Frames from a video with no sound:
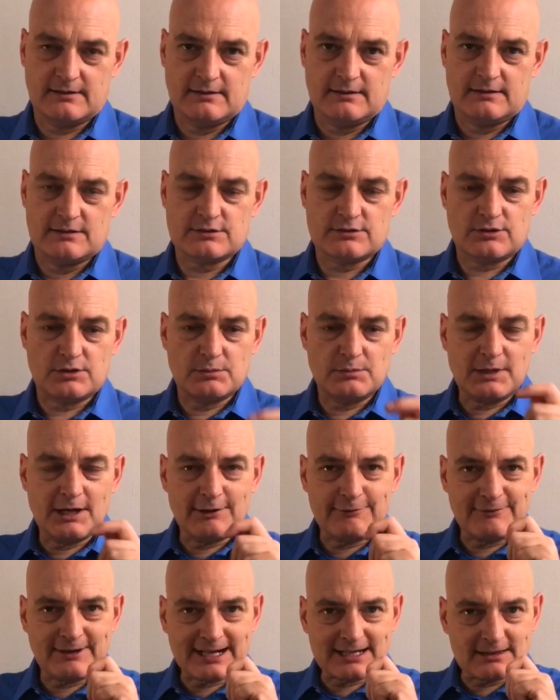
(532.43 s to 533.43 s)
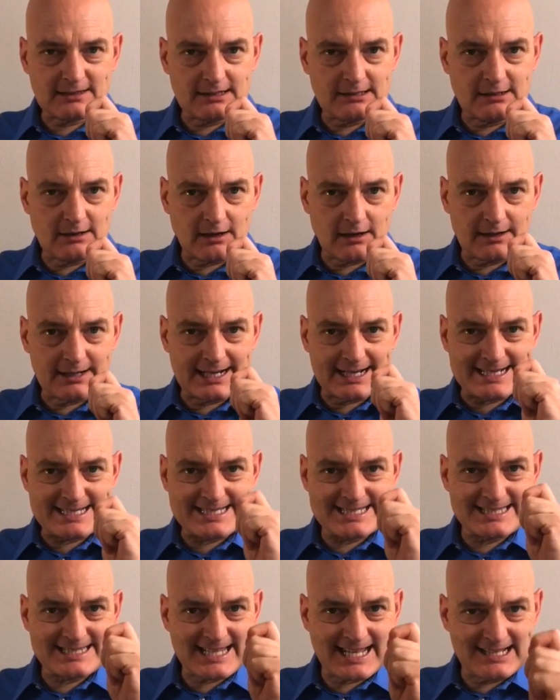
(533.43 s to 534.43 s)
So the mere fact that God
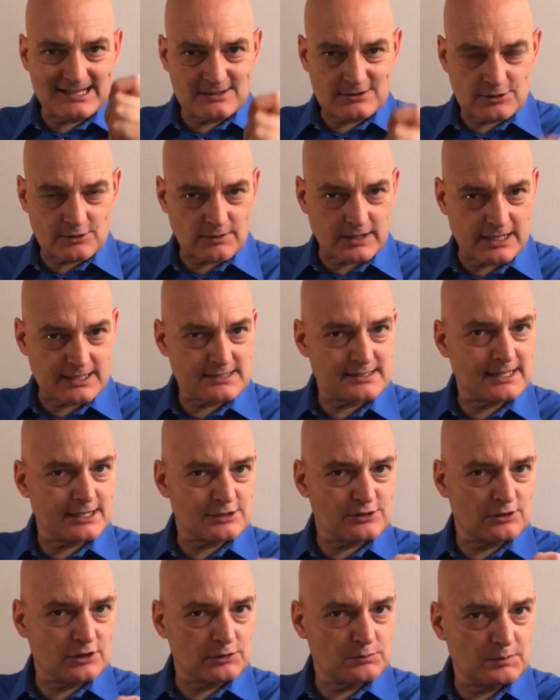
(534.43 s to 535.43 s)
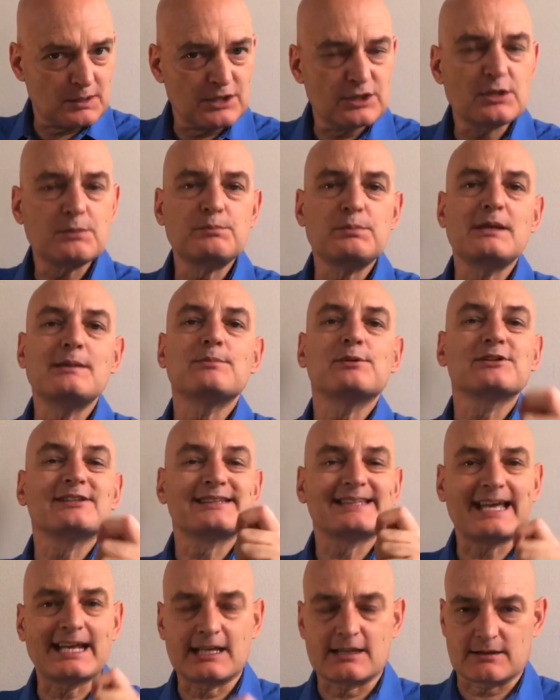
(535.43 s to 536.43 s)
extends grace does not mean that people
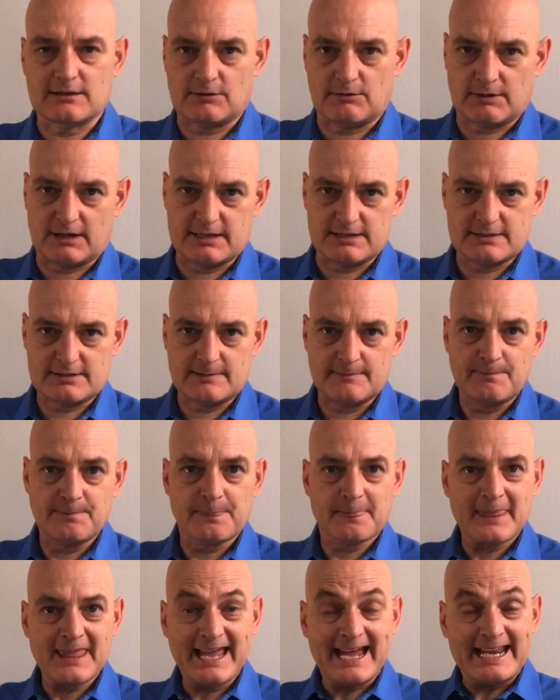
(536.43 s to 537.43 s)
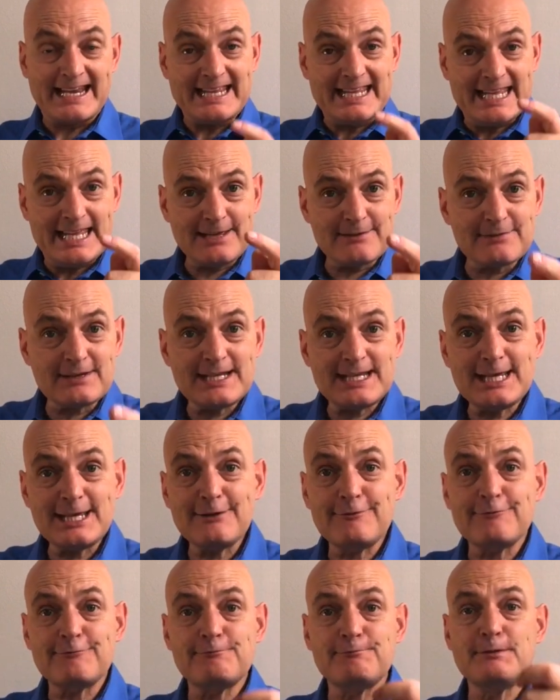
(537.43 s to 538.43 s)
take the grace. And even
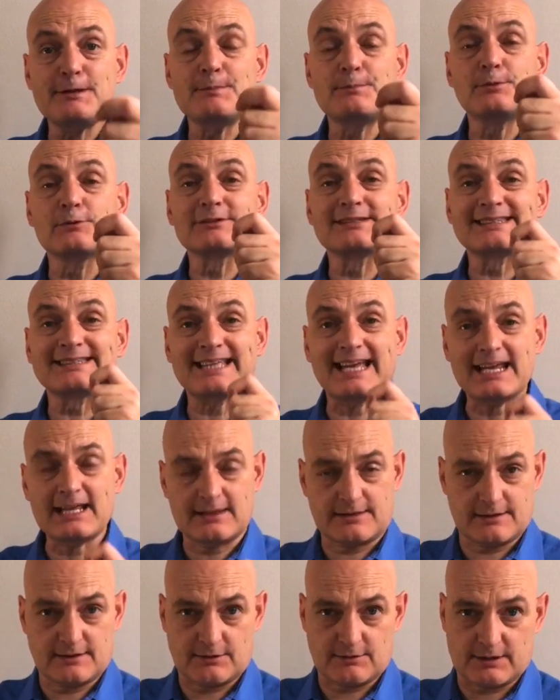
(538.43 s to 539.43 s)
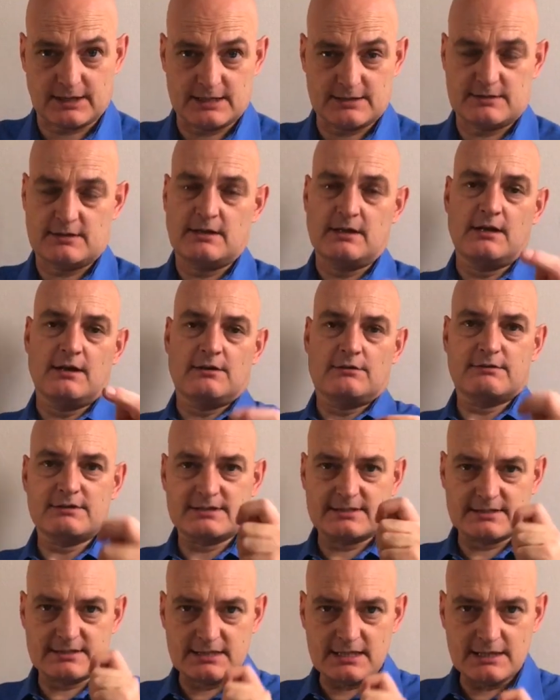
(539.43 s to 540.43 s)
if people take the grace,
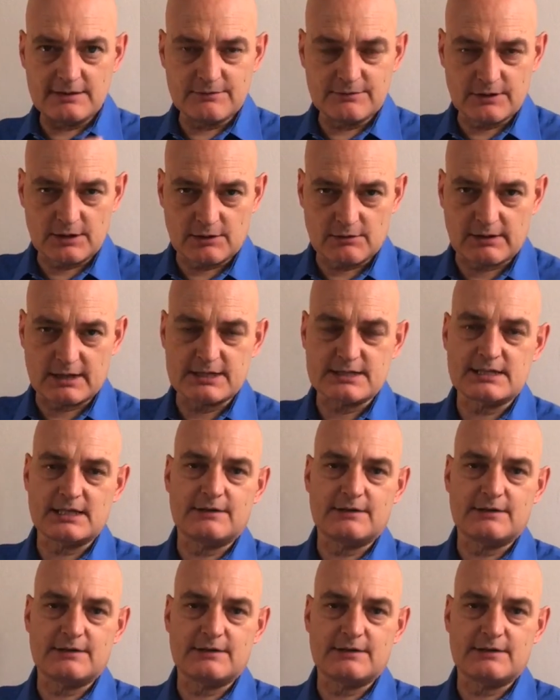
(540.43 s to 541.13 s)
receive the grace,